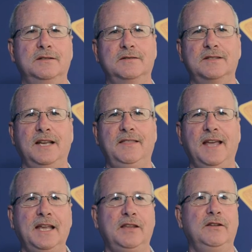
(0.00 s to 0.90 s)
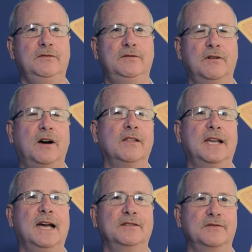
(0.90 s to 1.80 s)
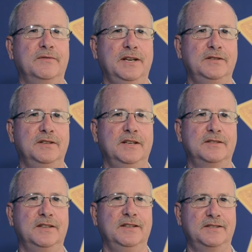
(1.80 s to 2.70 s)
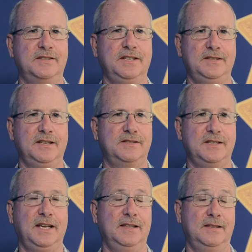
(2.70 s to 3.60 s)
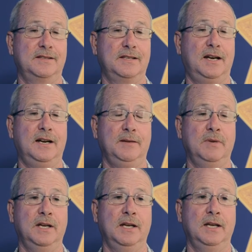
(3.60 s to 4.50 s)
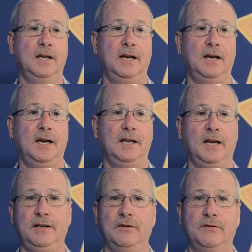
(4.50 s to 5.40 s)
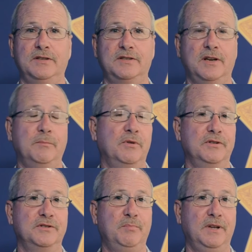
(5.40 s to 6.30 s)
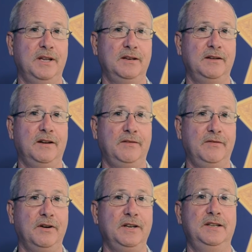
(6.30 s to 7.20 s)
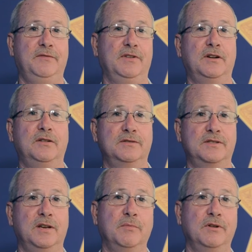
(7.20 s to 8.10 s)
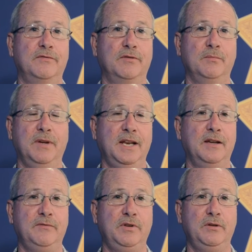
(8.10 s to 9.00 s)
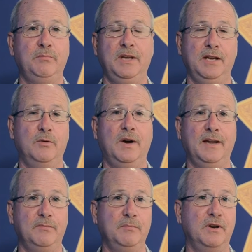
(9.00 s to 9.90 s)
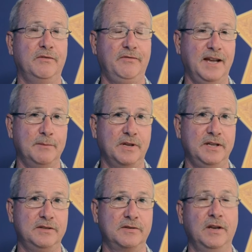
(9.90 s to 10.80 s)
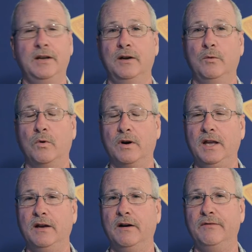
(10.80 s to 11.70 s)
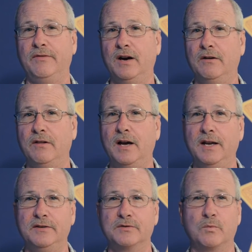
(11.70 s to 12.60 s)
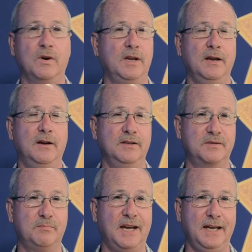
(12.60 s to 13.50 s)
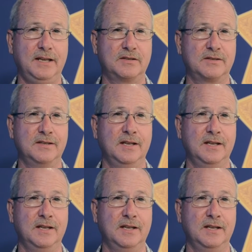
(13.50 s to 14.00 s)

say thank you to all the conservationists in the CCC at this time. I know this summer has been a very difficult summer for many of you, being away from your families, working on fire lines, working on spikes,